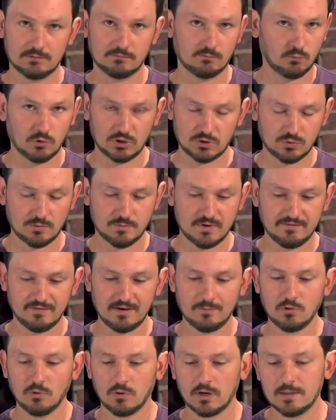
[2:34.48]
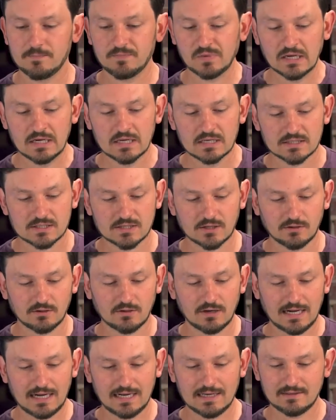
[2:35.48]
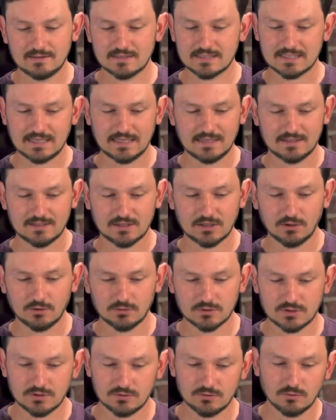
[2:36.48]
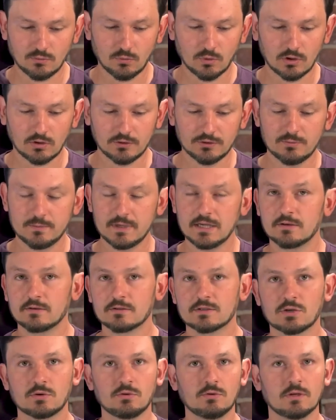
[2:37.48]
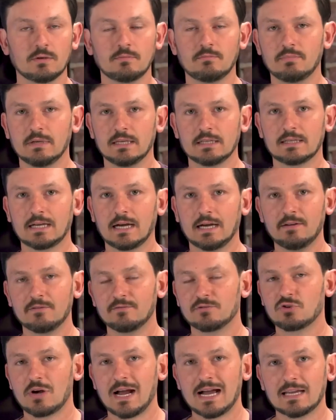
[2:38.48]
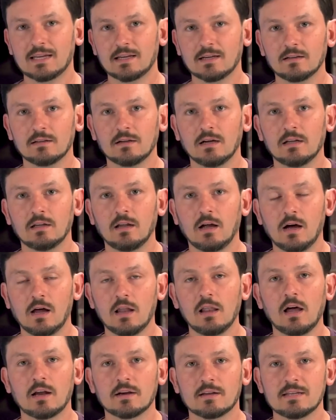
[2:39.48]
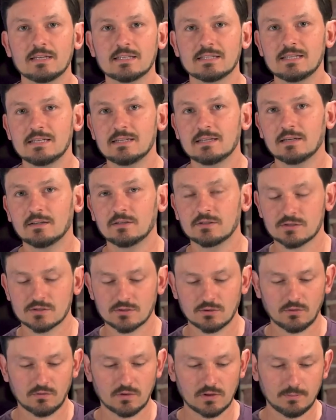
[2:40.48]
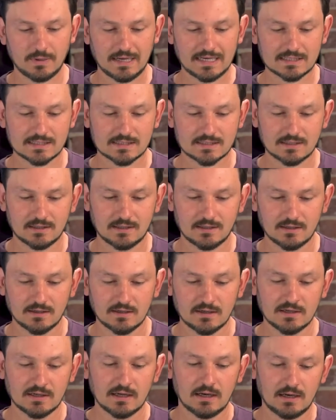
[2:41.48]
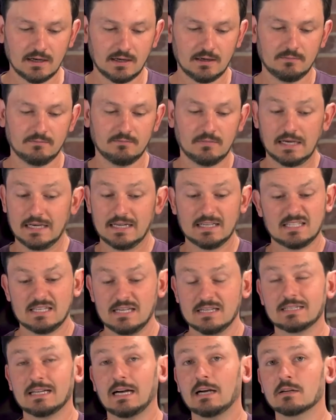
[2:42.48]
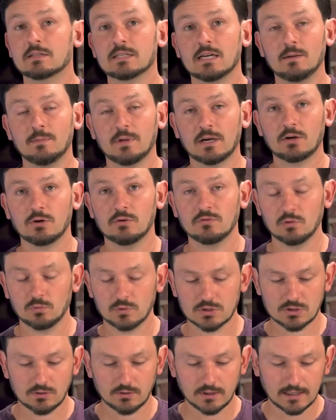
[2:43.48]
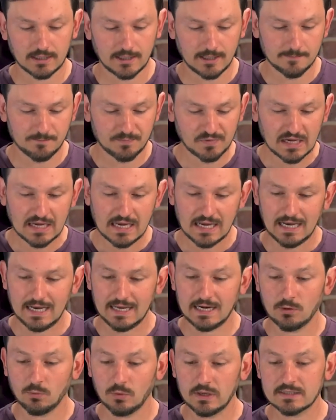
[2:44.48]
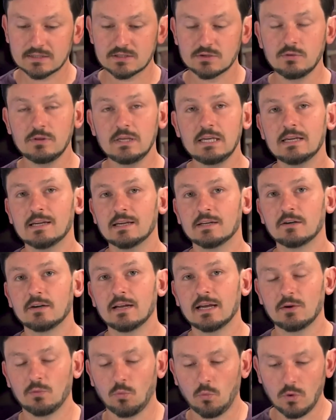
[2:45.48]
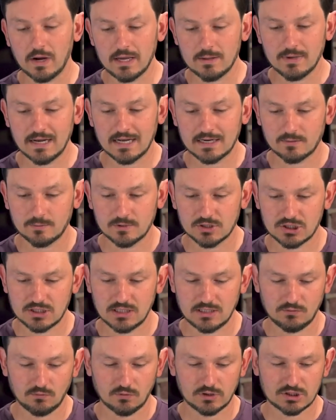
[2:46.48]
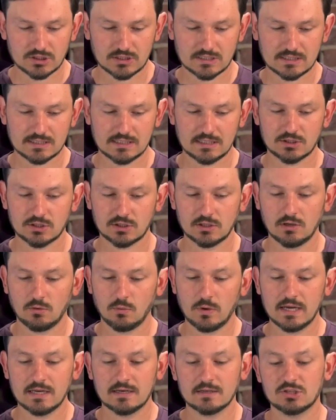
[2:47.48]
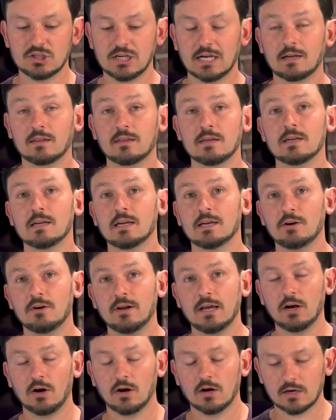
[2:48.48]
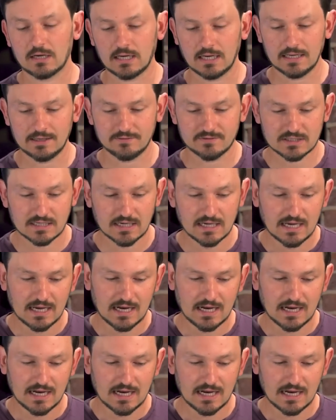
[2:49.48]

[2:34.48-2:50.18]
which would be February. So I decided to go to Worldometers, who had been kind of tracking a lot of these details over the past, I guess the entire time that COVID was going on. And I went to the Internet Wayback Machine, which is essentially a way to check the Internet archives.